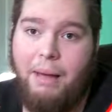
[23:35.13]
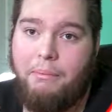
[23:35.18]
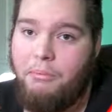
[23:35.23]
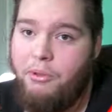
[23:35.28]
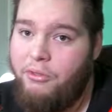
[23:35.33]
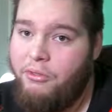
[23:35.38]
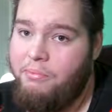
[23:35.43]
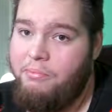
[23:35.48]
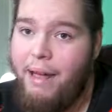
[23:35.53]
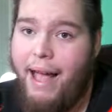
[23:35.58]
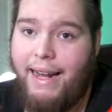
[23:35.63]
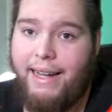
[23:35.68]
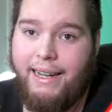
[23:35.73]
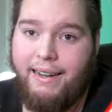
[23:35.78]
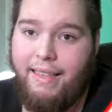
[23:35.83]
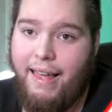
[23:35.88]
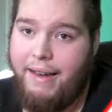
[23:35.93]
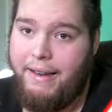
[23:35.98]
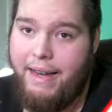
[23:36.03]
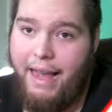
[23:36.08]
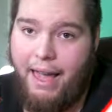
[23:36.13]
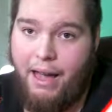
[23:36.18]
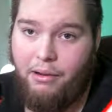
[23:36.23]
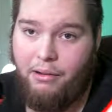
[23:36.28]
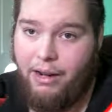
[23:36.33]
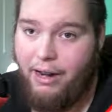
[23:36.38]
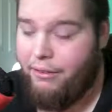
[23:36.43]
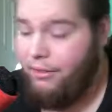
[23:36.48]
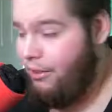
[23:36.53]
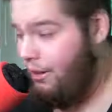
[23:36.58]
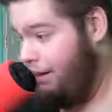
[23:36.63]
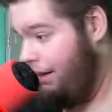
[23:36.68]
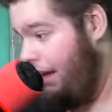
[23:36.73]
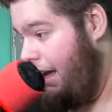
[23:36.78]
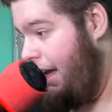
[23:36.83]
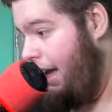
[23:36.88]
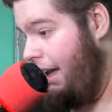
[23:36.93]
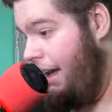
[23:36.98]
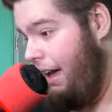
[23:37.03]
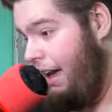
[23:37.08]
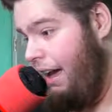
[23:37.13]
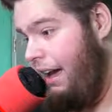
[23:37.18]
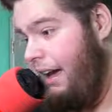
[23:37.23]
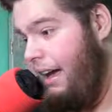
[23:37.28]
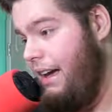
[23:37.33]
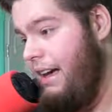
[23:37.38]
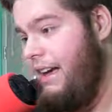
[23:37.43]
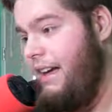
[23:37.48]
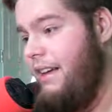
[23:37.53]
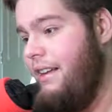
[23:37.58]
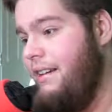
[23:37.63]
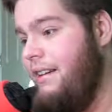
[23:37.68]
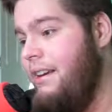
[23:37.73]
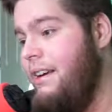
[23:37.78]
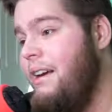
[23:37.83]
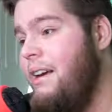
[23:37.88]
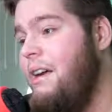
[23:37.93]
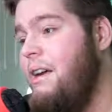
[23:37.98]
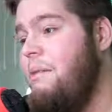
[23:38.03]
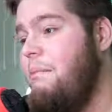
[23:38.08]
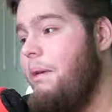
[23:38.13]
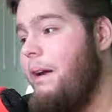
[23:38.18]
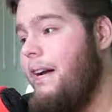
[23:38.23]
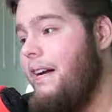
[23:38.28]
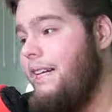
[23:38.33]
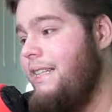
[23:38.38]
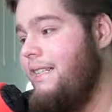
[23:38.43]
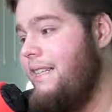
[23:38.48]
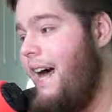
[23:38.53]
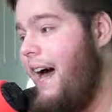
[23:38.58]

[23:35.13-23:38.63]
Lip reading: moving back to that town ever again because